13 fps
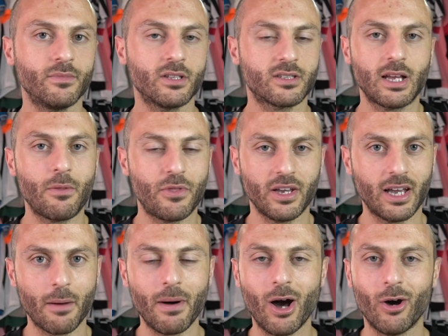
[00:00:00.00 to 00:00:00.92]

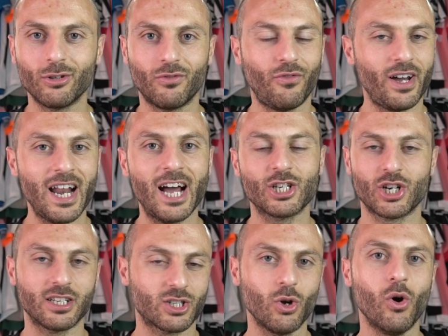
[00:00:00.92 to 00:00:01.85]
something about
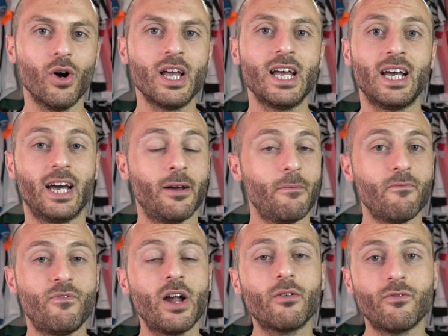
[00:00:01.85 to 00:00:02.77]
financial. So
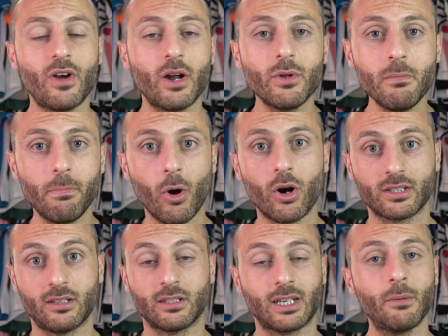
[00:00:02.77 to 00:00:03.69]
very
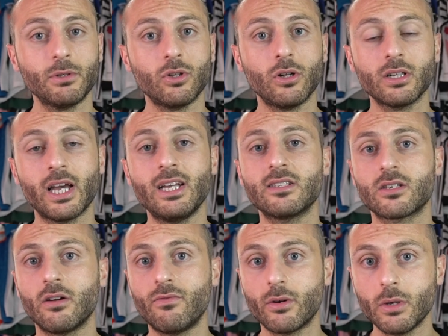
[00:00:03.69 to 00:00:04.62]
important. Capital gains
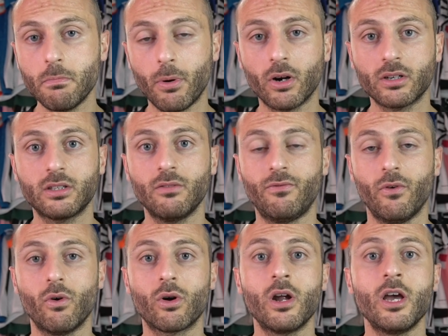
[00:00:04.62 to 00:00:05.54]
are very important
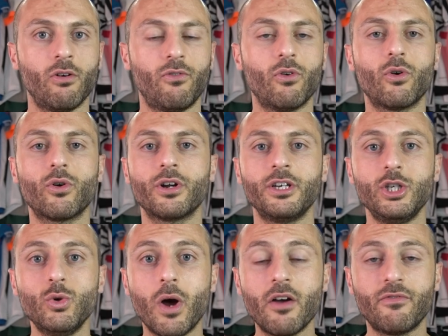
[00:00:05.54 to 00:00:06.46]
for
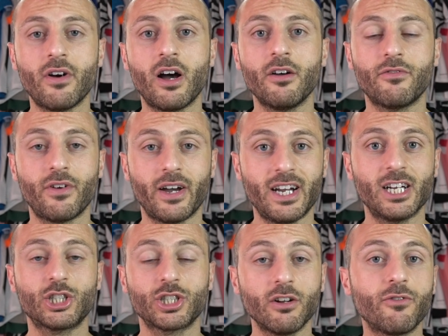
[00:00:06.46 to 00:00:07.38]
UEFA
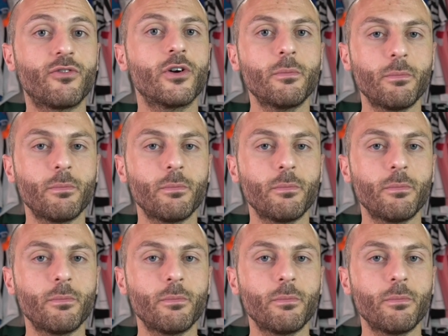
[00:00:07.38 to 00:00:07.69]
financial fair